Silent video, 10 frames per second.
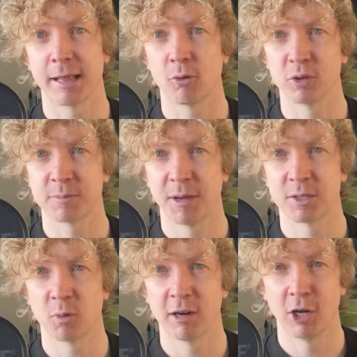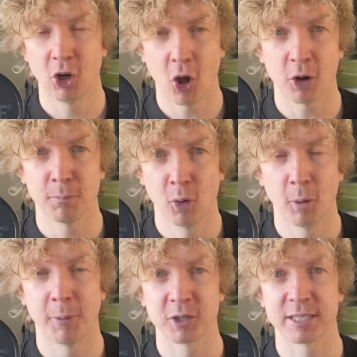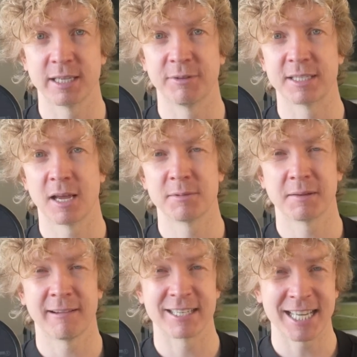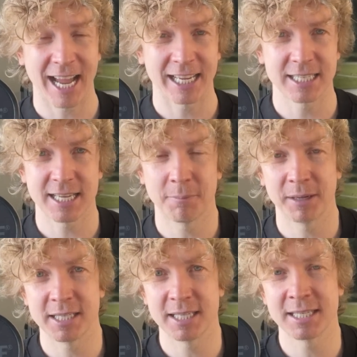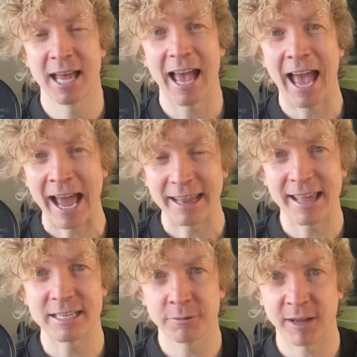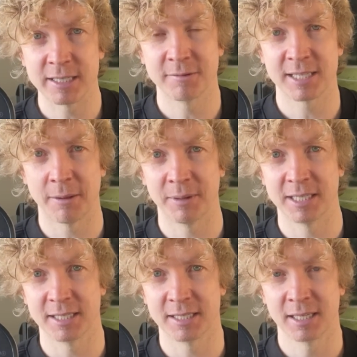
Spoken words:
I thought Spurs were a lot more positive in terms of their attacking set pieces and their defensive set pieces.